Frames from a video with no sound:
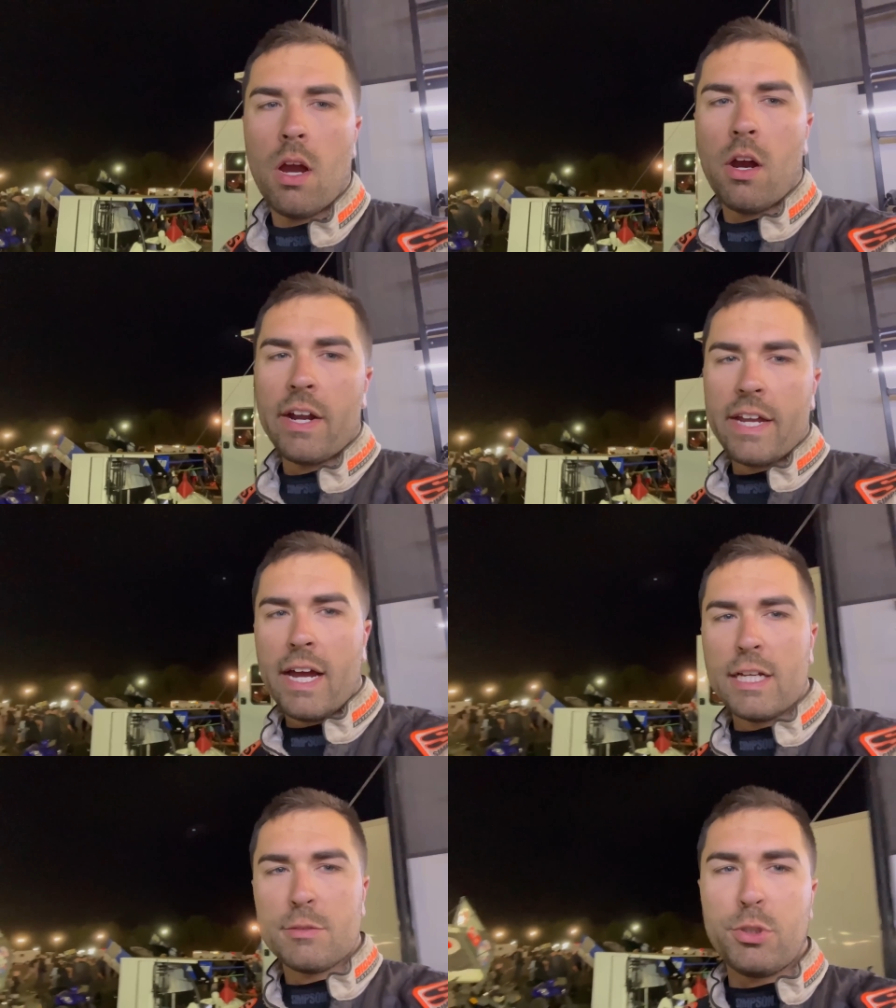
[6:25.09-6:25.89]
All right,
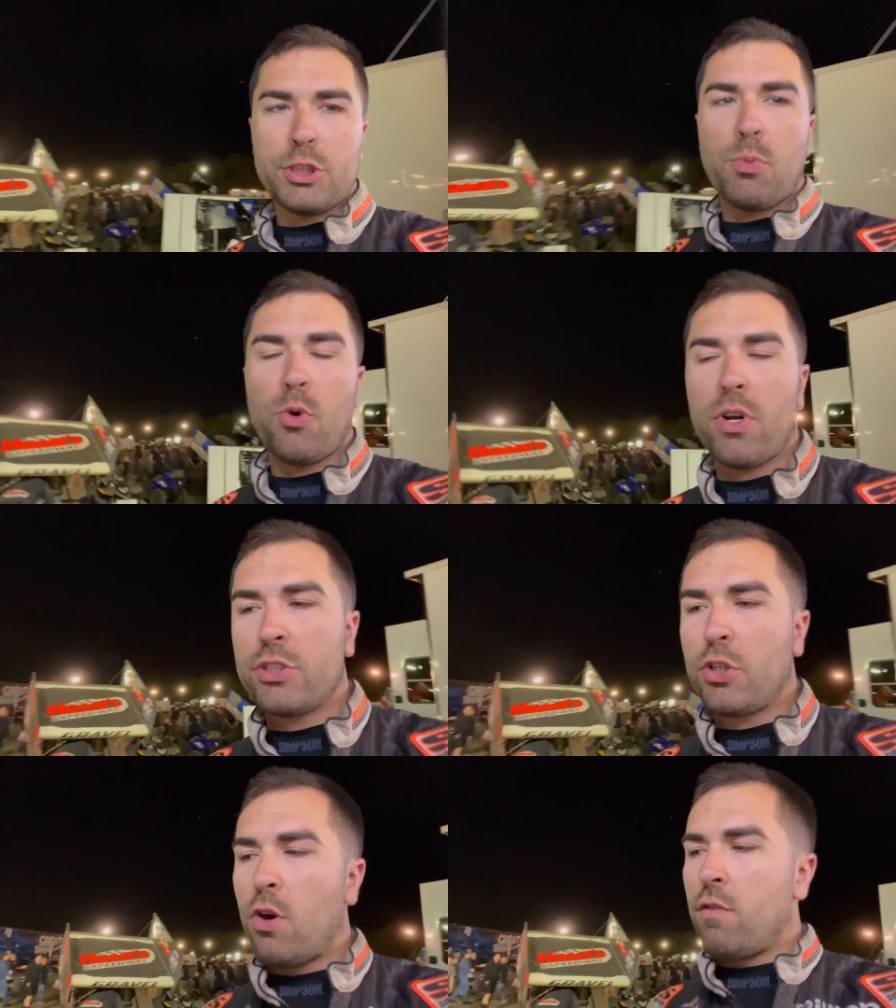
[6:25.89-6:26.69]
guys, Bridgeport
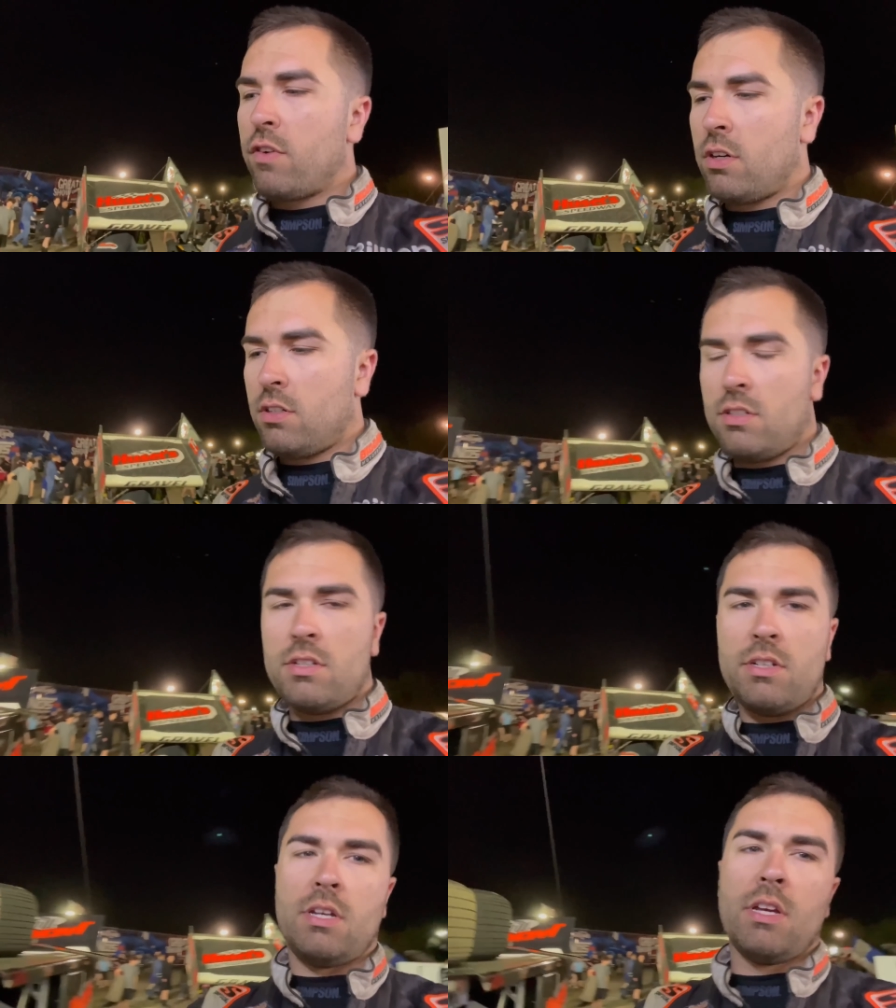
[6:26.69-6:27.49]
is over.
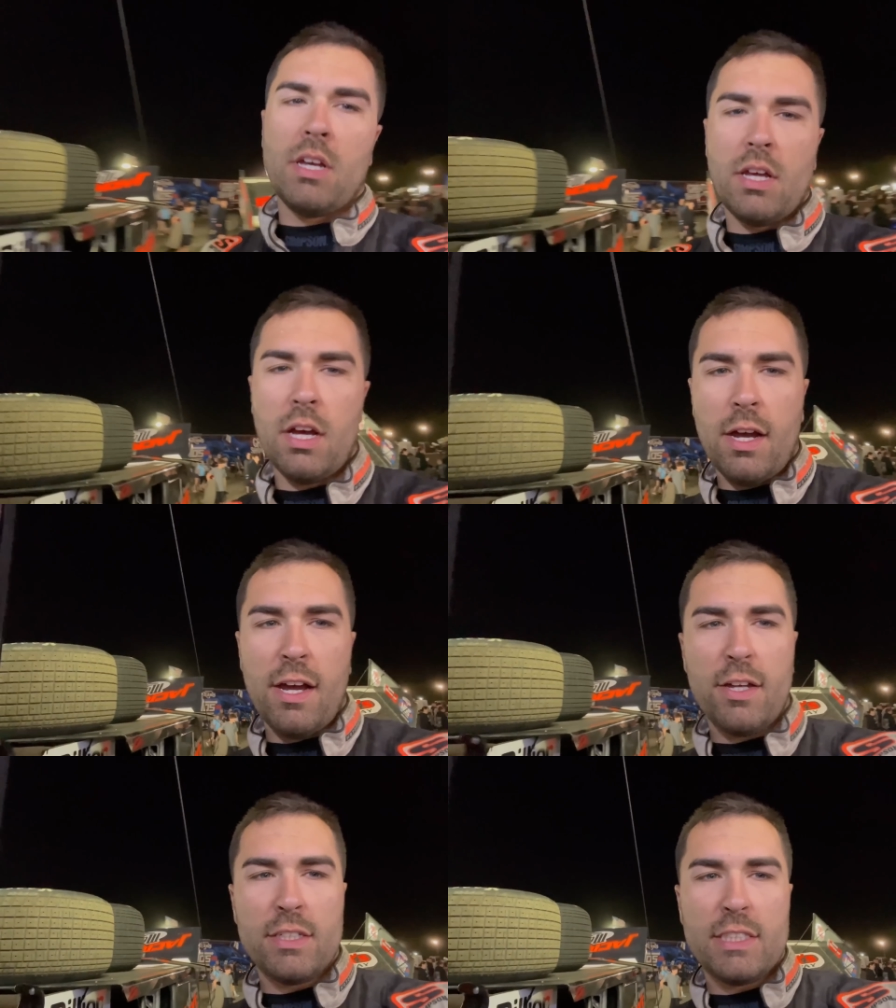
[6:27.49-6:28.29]

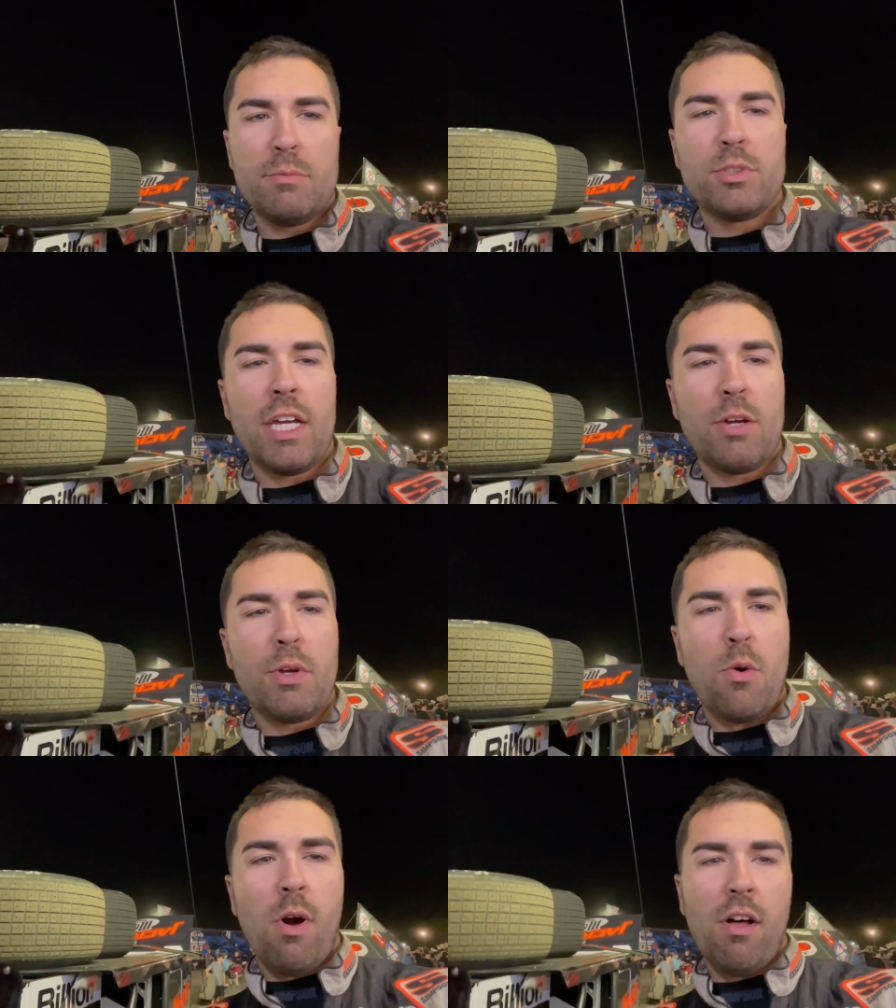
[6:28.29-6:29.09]
Uh, it seems like
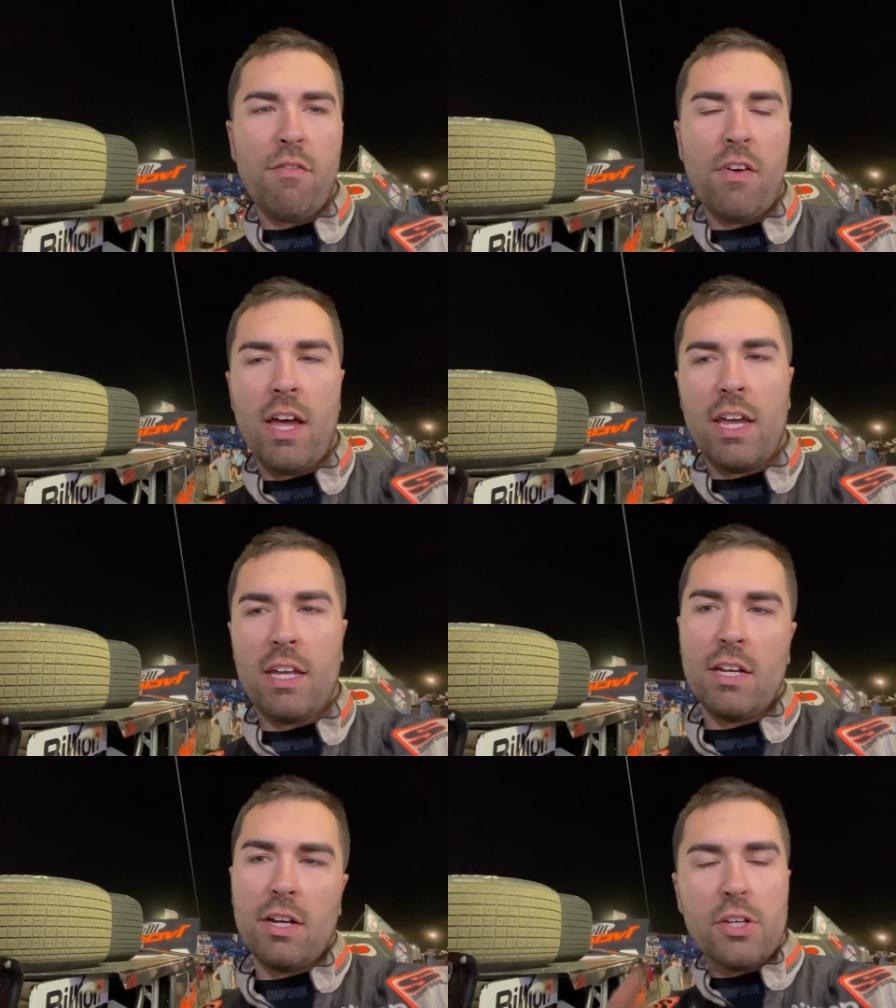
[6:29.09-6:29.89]
we qualify
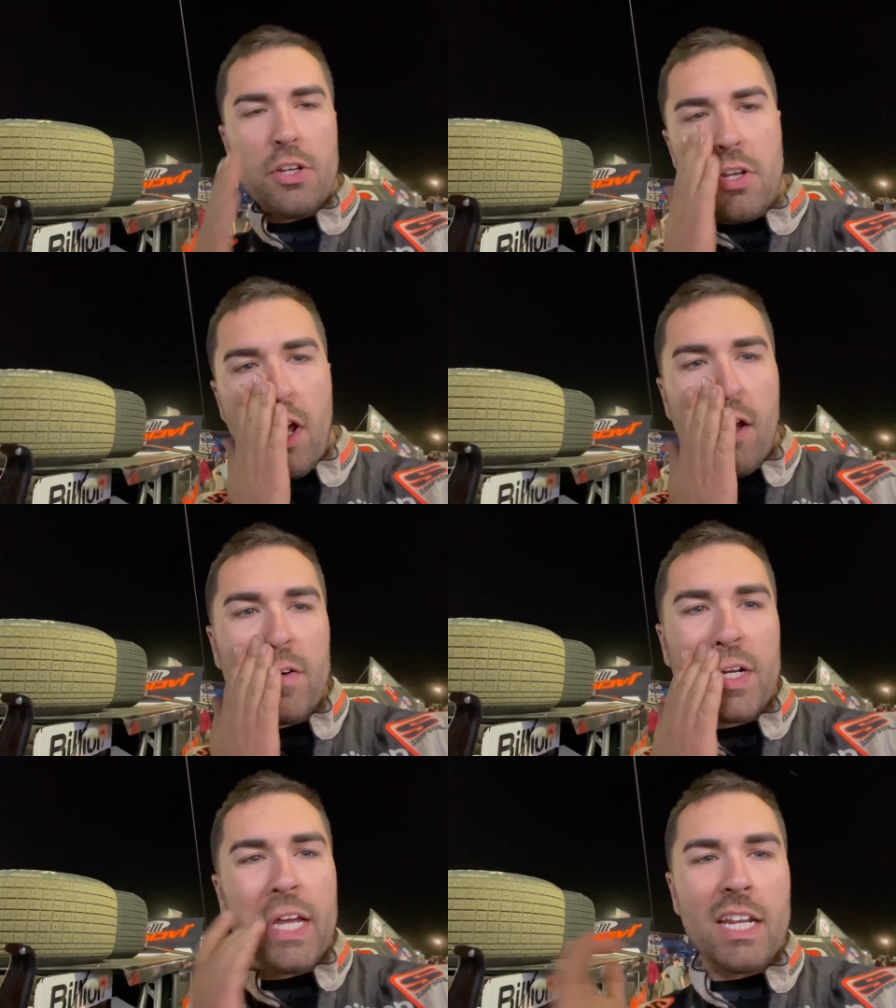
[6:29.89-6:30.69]
uh, good enough
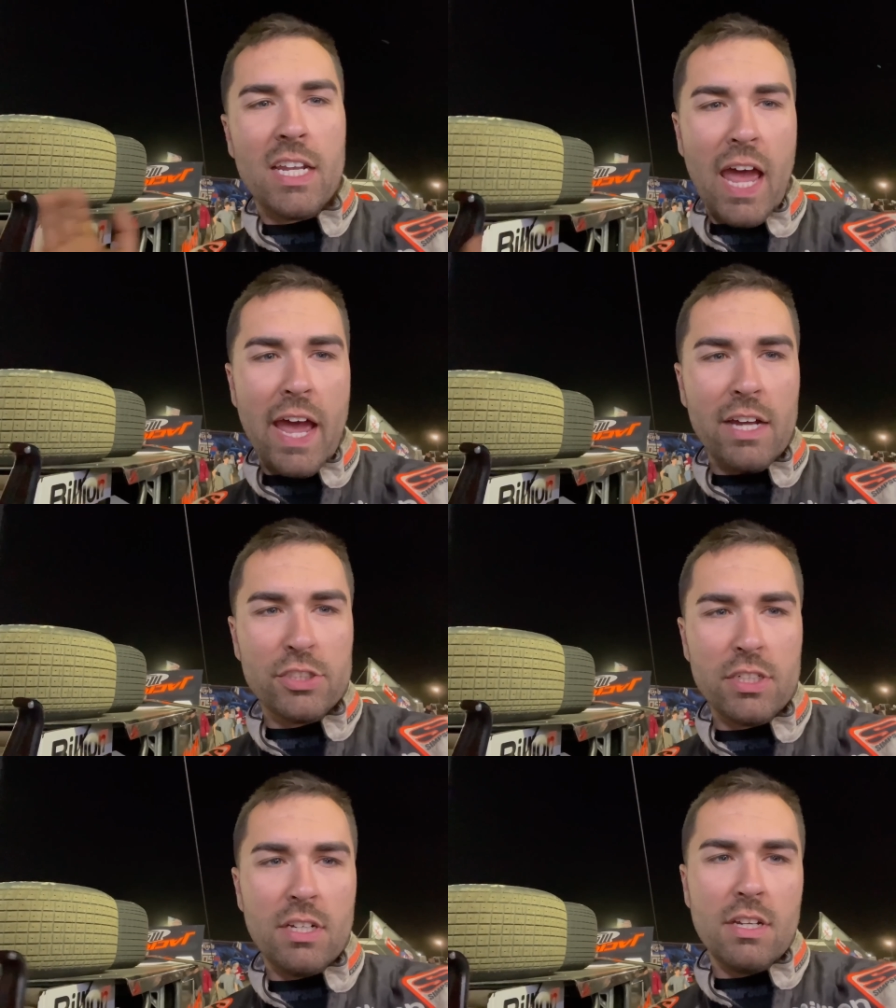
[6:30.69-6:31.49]
for getting a
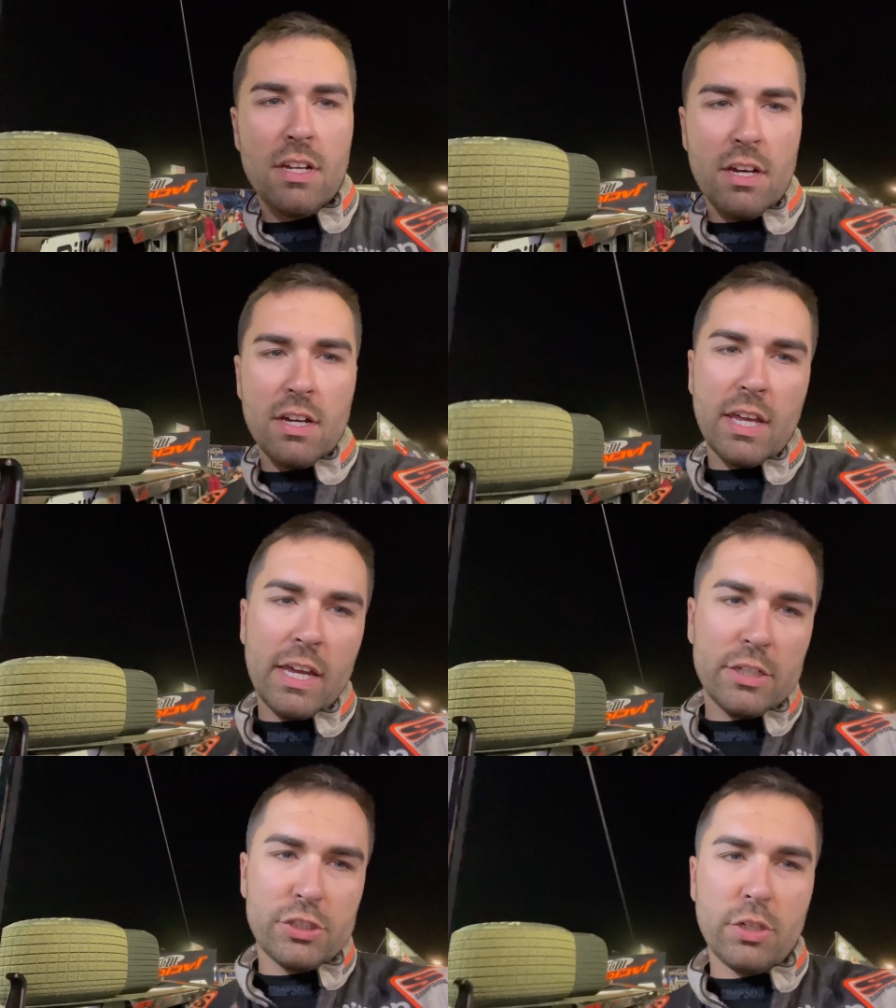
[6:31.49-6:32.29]
dash and uh,
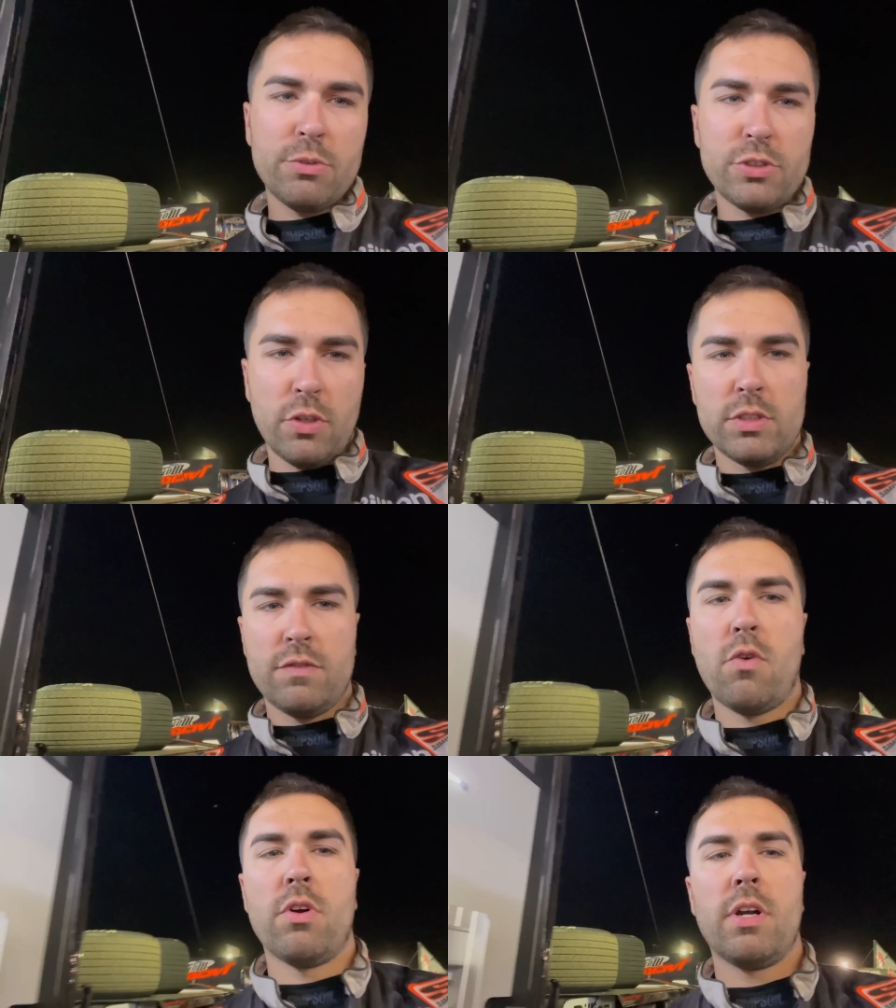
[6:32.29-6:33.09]
can't show results
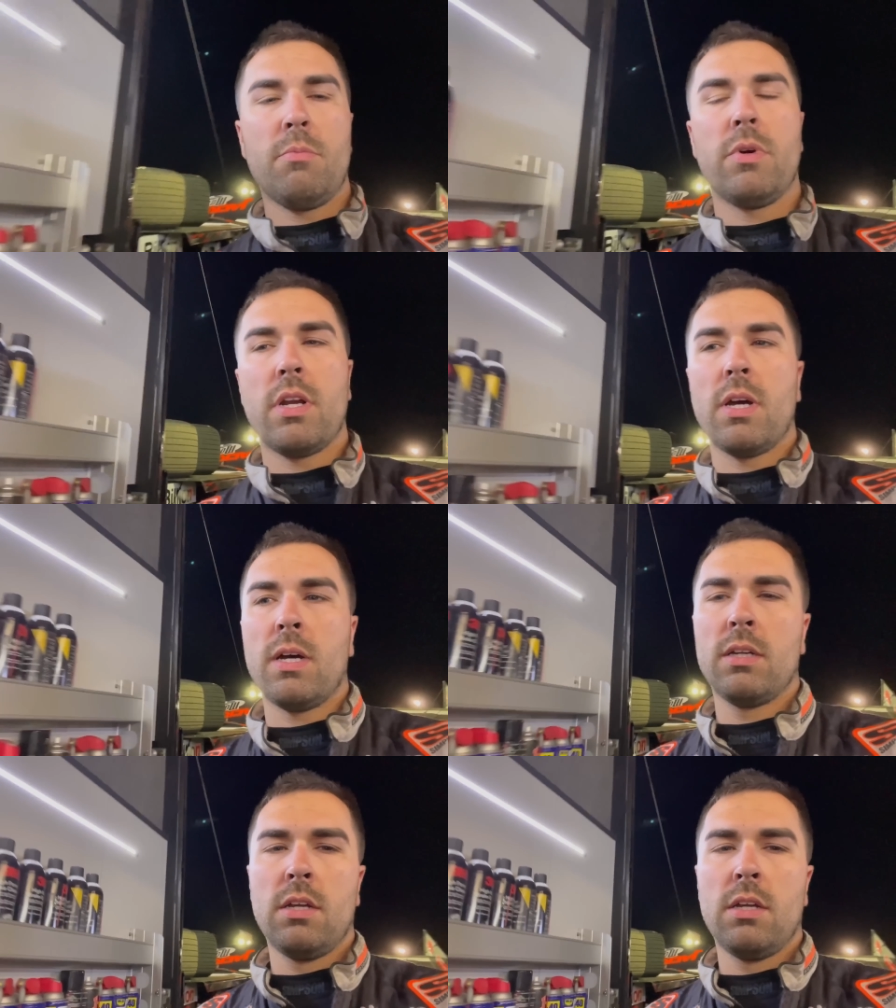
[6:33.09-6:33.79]
for it, but uh,